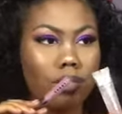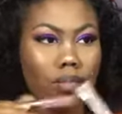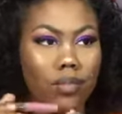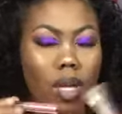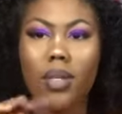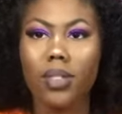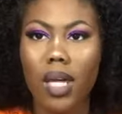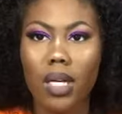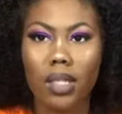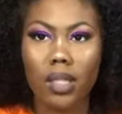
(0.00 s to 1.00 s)
Here I am
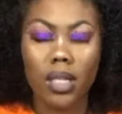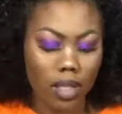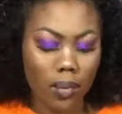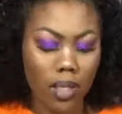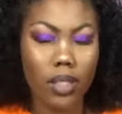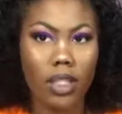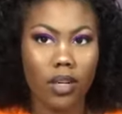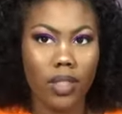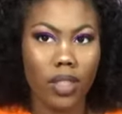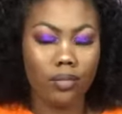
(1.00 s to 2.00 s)
deciding on which lip gloss
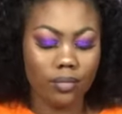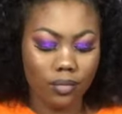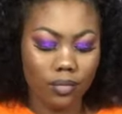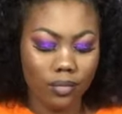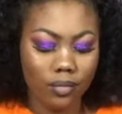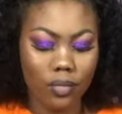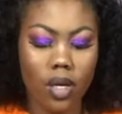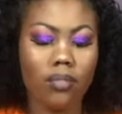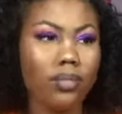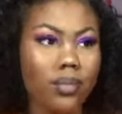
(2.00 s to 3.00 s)
to put on.
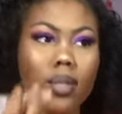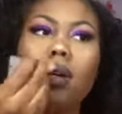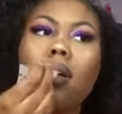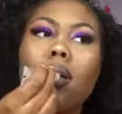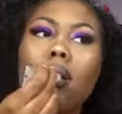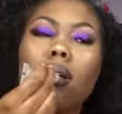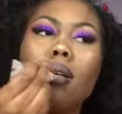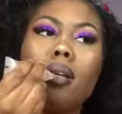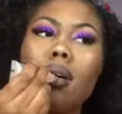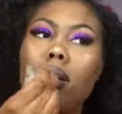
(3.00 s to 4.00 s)
I ended up putting on
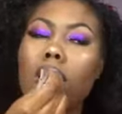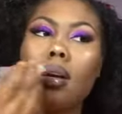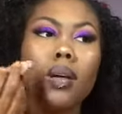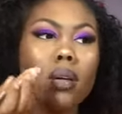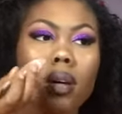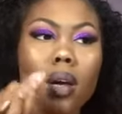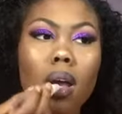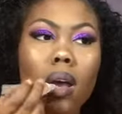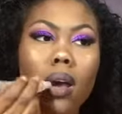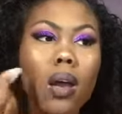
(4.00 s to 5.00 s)
both though.
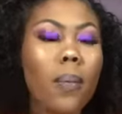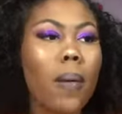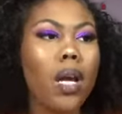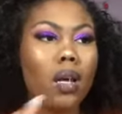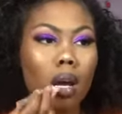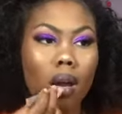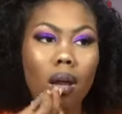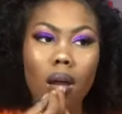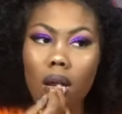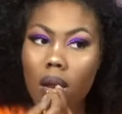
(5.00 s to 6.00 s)
I put on first Wet
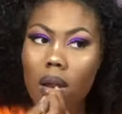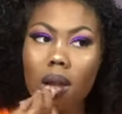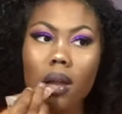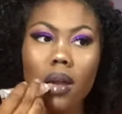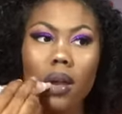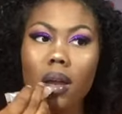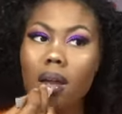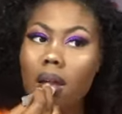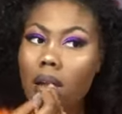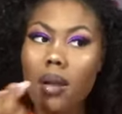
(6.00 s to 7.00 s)
n Wild's Glassy
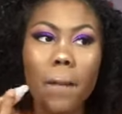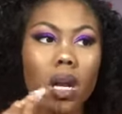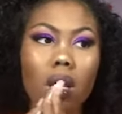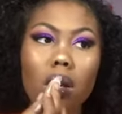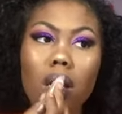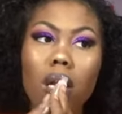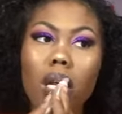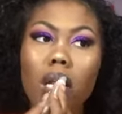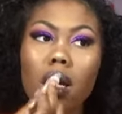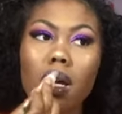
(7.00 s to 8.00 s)
Gloss in the shade Clear
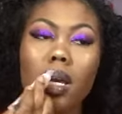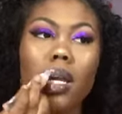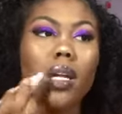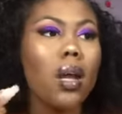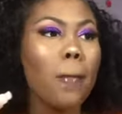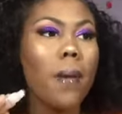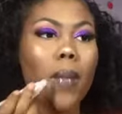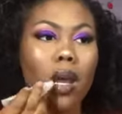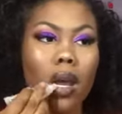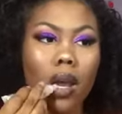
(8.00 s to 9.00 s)
and then Lorac in
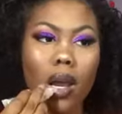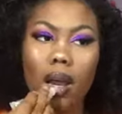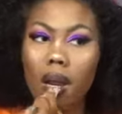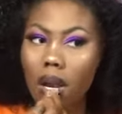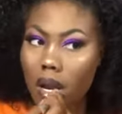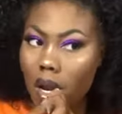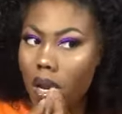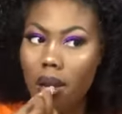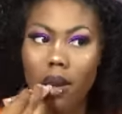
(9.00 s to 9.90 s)
the shade Goddess.